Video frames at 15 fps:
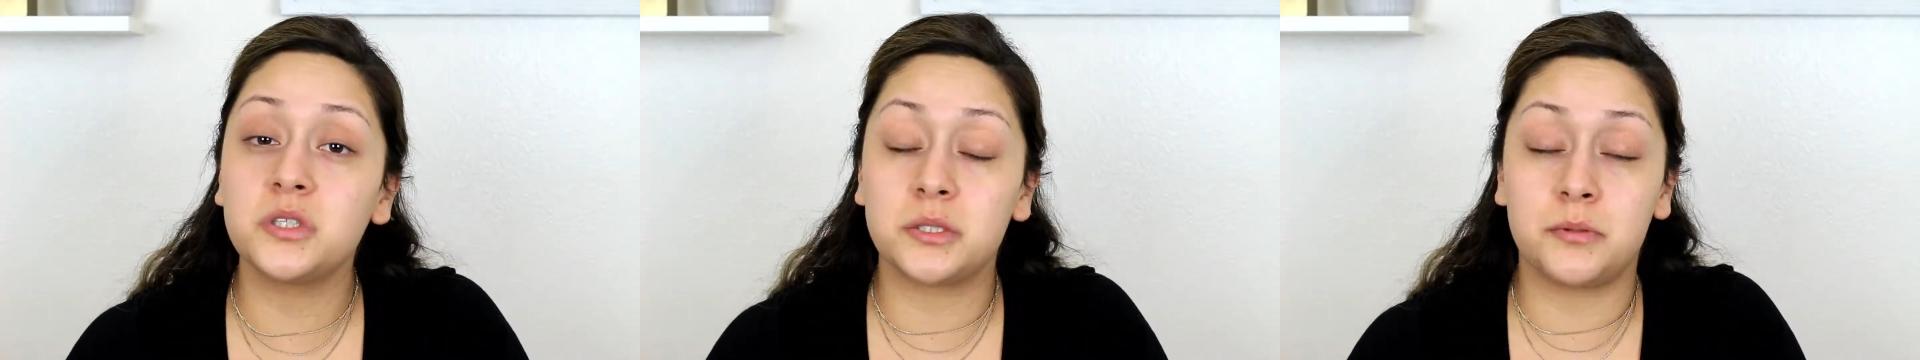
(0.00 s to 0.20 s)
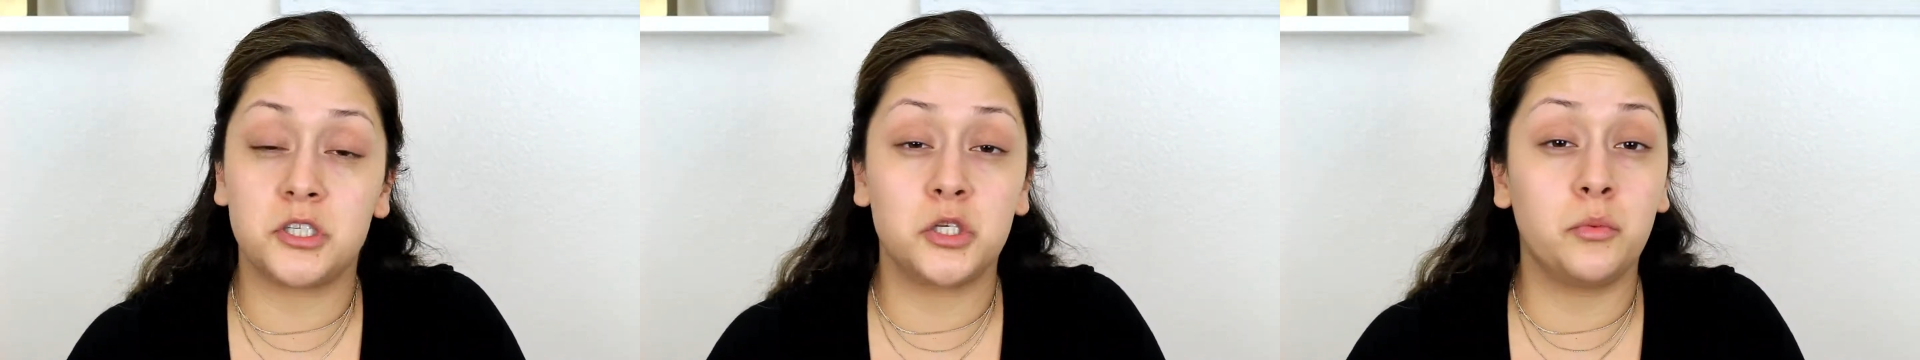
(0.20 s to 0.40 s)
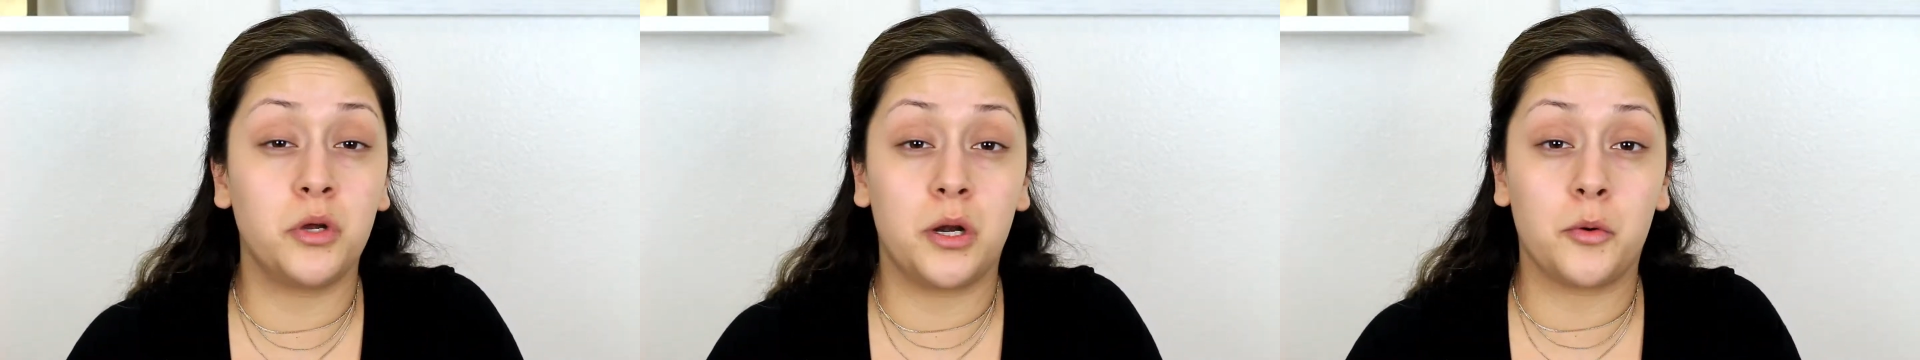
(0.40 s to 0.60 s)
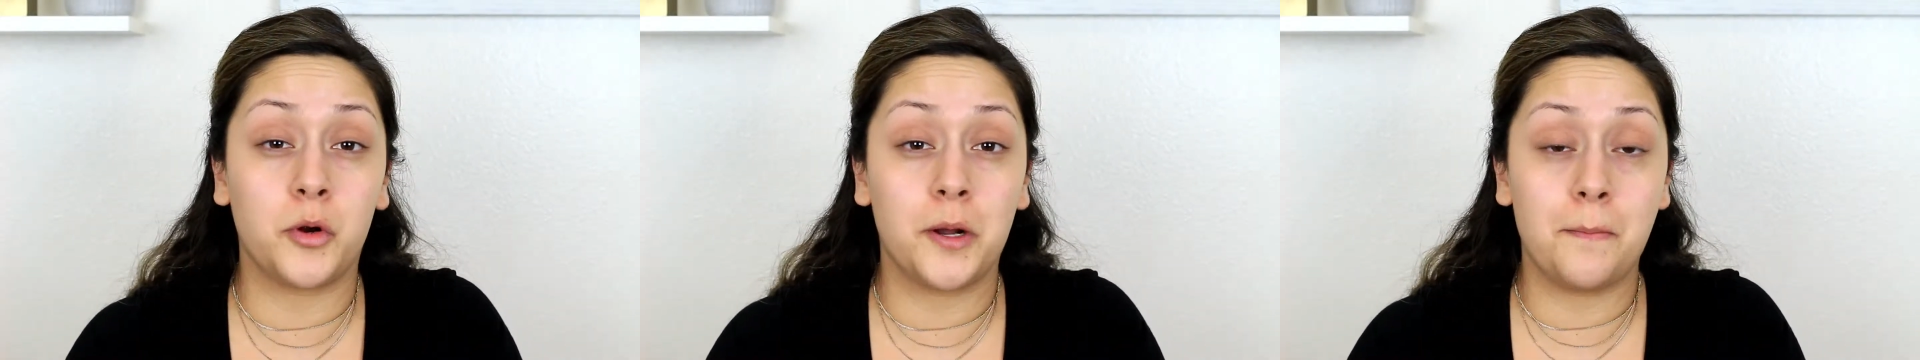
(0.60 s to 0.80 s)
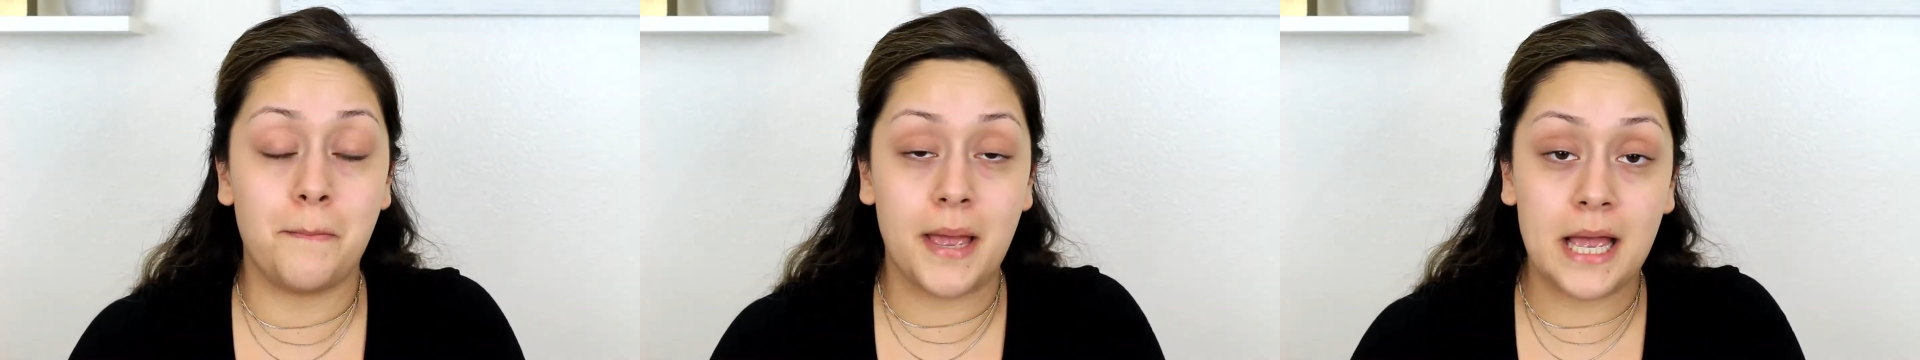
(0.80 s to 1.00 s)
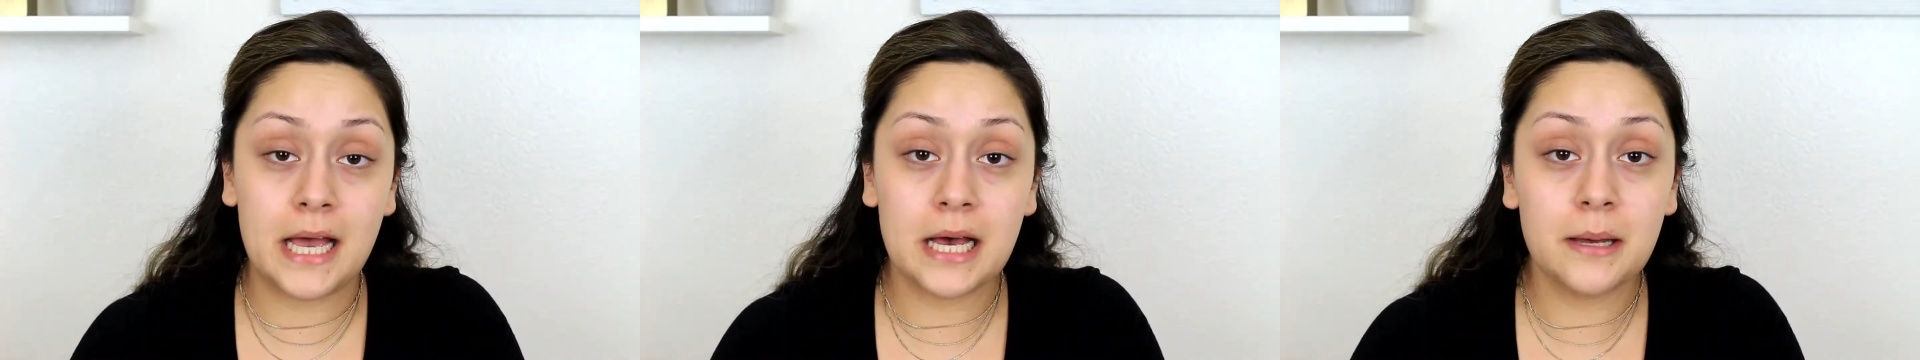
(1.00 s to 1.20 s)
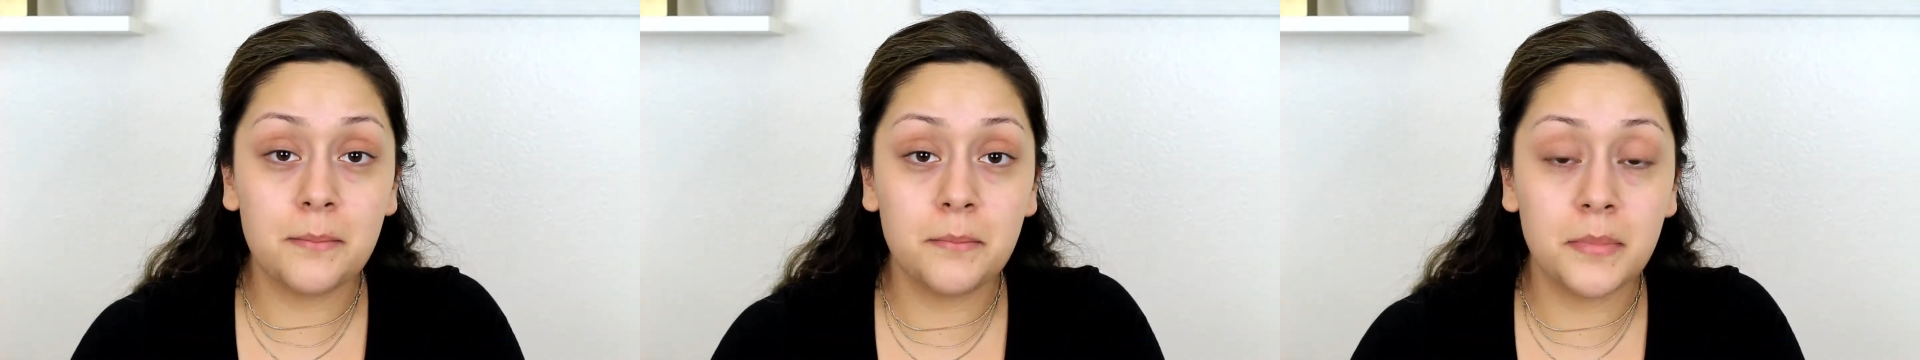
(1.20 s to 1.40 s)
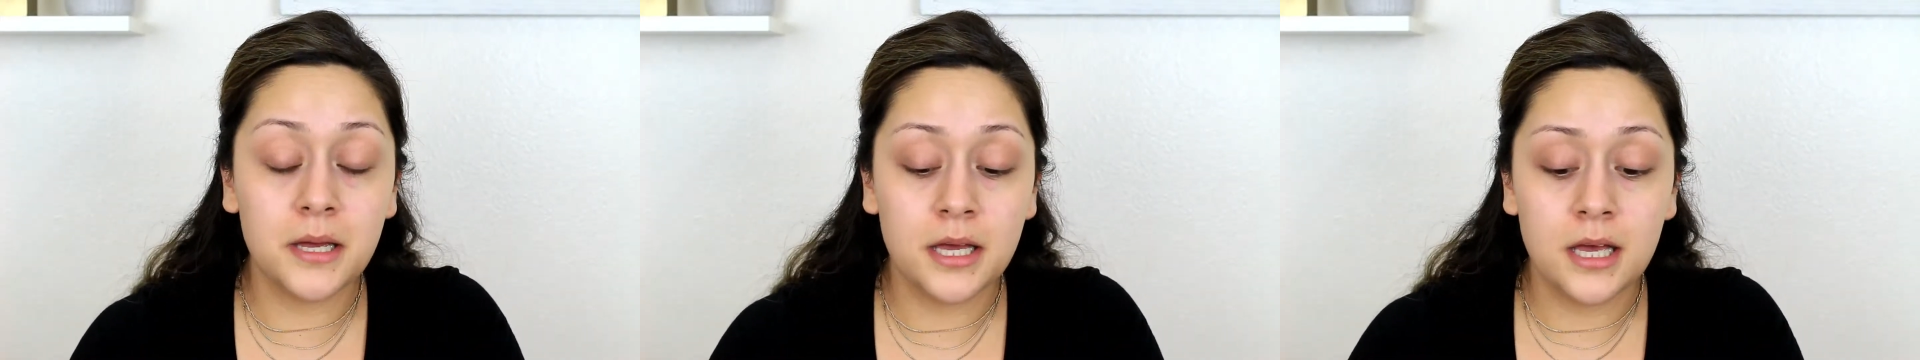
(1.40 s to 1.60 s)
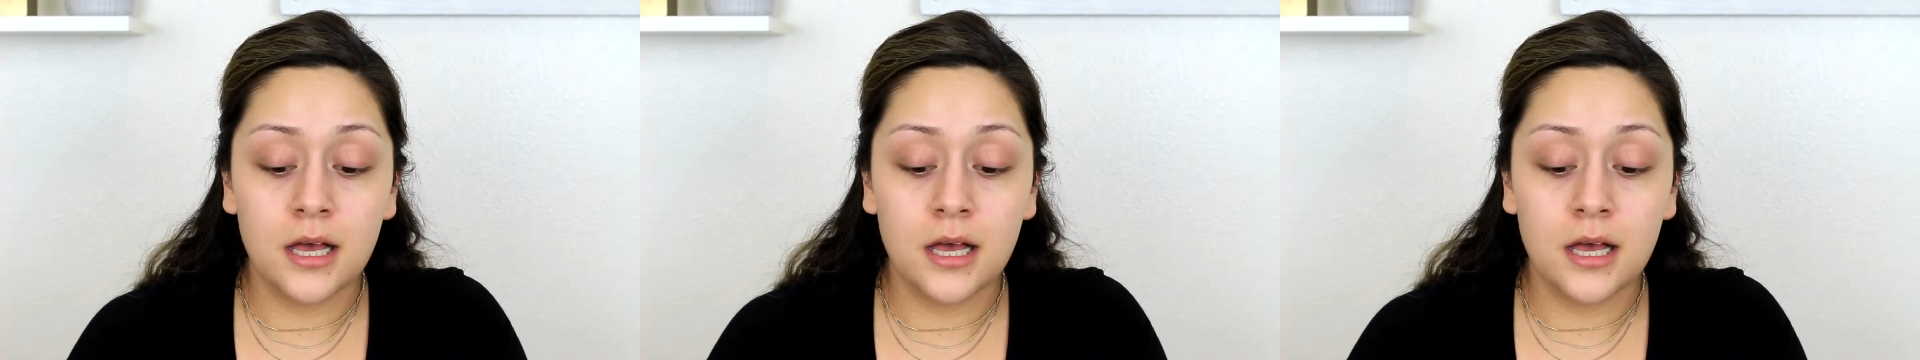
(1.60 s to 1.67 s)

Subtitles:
especially when I'm wearing makeup.